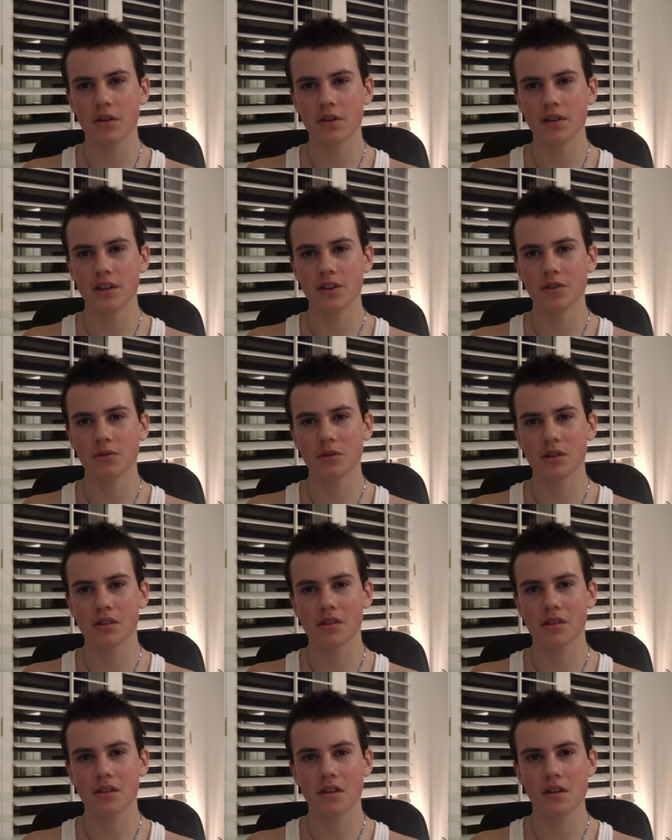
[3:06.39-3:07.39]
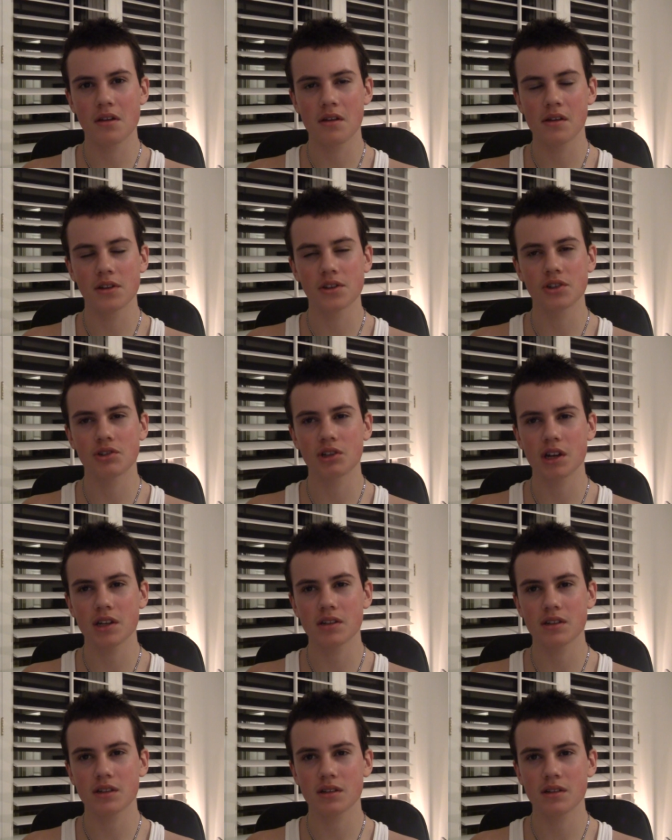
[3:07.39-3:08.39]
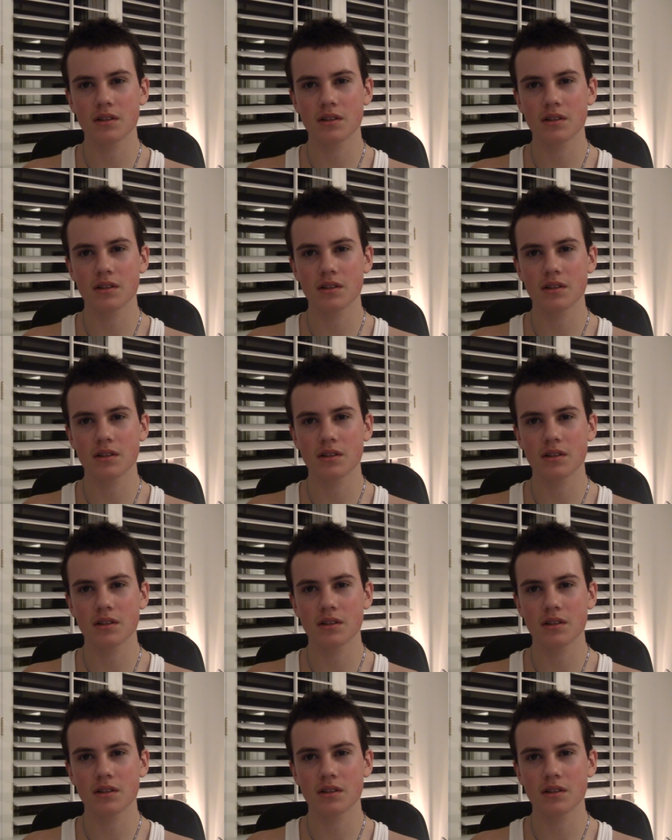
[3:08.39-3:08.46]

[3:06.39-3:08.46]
to deal with stress,